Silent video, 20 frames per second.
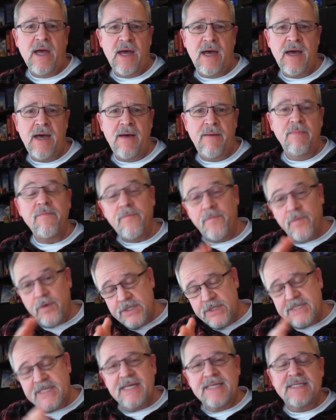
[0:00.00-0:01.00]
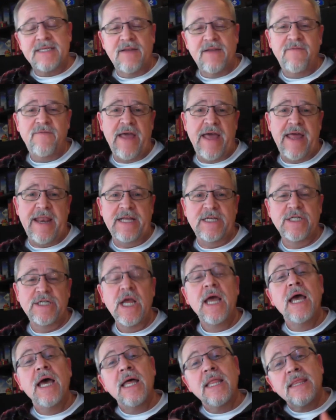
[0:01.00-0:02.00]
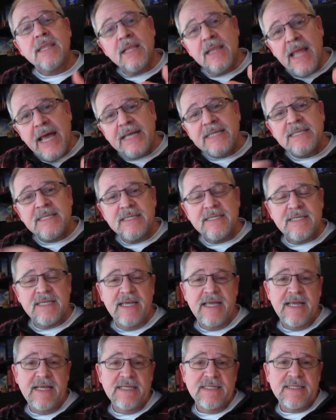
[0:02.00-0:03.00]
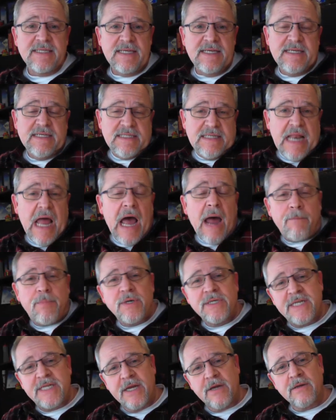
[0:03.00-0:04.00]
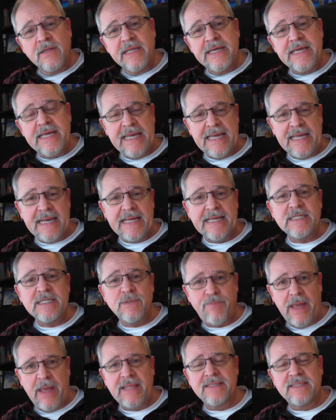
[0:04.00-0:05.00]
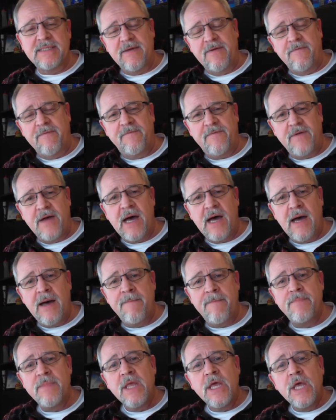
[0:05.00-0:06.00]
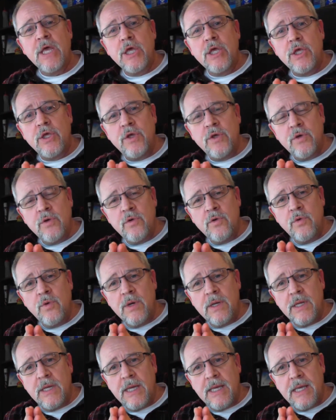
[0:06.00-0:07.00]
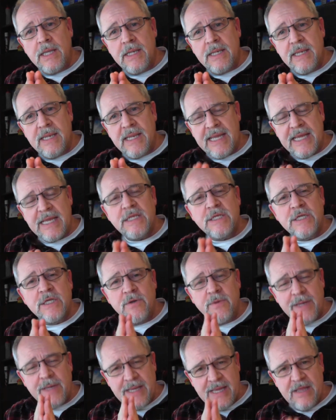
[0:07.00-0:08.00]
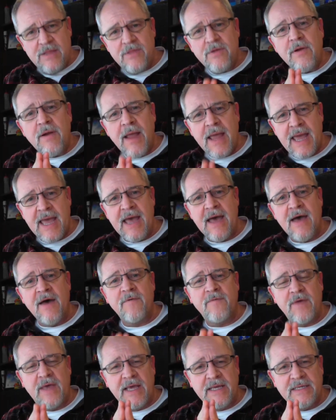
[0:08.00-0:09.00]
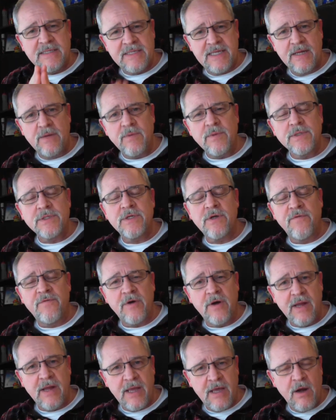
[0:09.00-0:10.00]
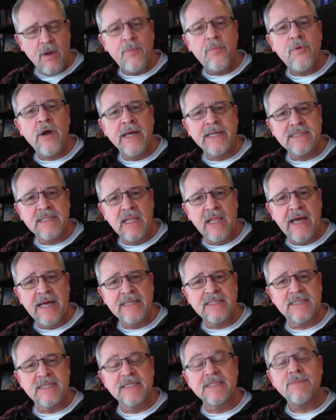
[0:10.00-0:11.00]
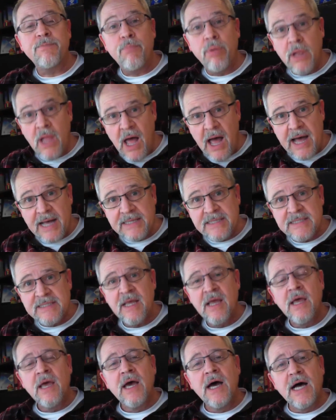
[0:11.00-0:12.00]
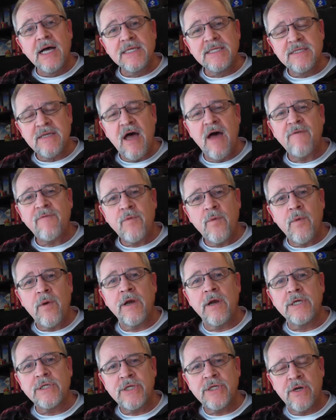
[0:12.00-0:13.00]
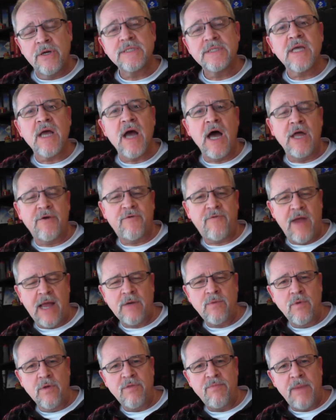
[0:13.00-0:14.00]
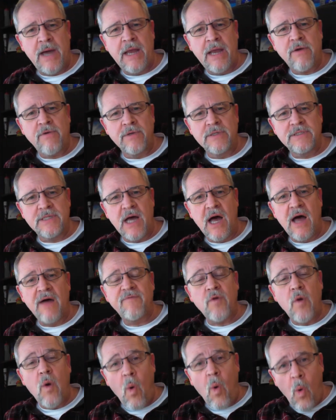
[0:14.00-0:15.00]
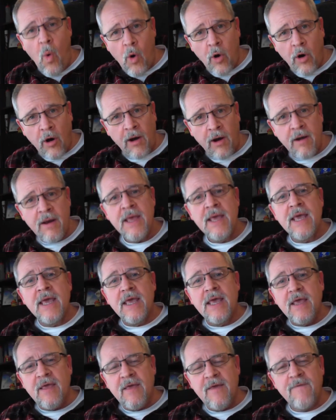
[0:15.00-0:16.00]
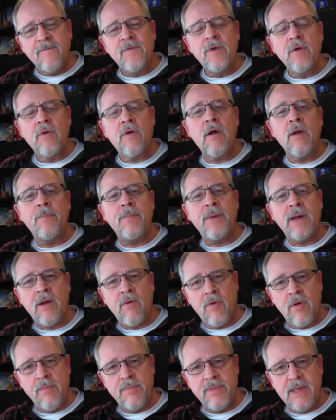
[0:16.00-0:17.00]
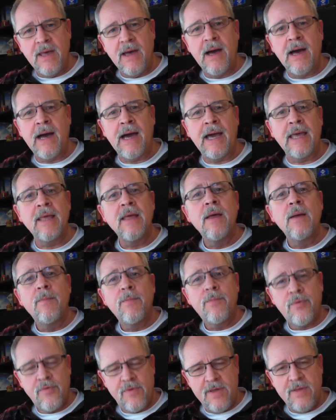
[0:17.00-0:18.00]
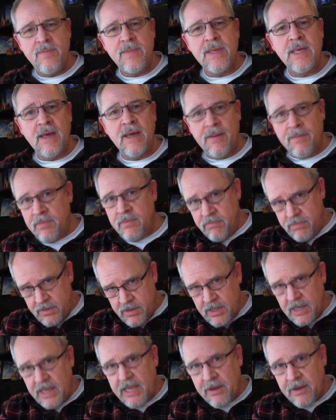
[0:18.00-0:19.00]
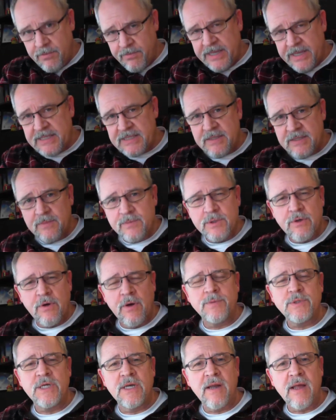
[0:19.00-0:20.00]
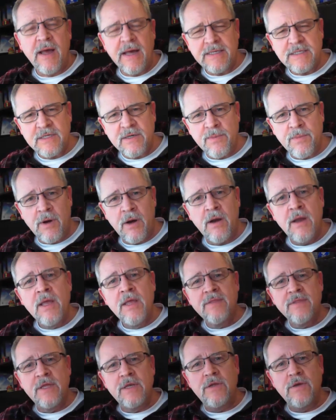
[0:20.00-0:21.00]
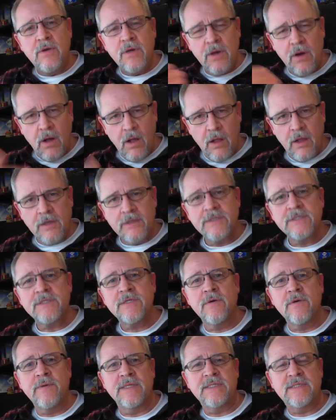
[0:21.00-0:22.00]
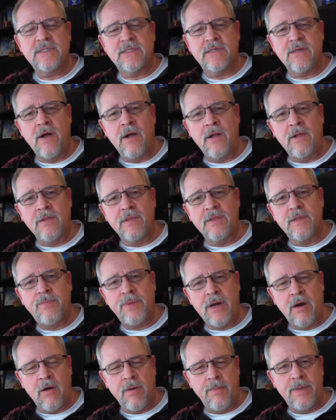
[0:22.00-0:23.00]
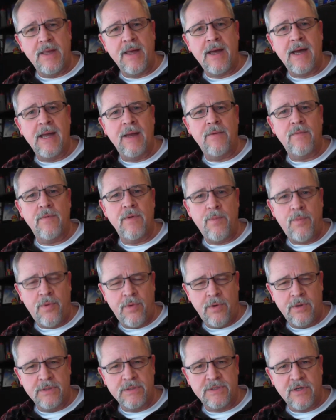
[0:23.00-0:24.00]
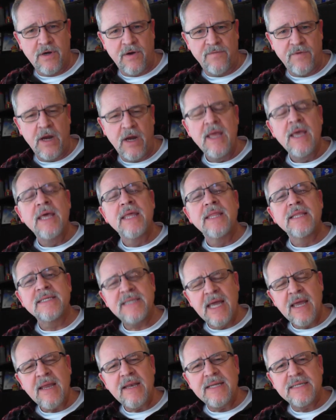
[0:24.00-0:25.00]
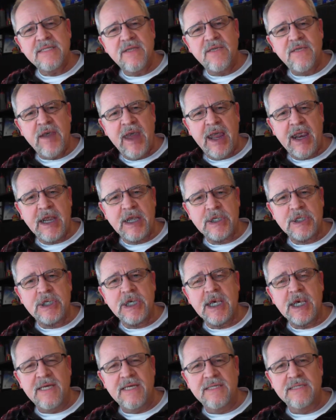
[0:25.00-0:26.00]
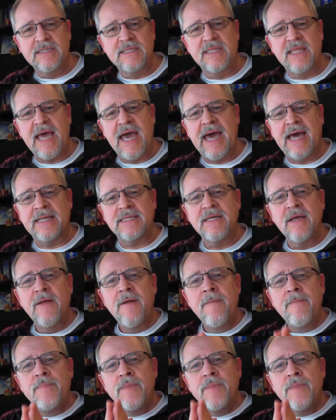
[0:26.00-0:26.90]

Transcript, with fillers: Uh, first disadvantage: the licensing is is not particularly inexpensive. Um, you need to either have a SQL Server Enterprise license plus a software assurance contract with Microsoft, or if you are a Power BI premium cloud-based subscription customer, then you can also install the Power BI report server. The second disadvantage is that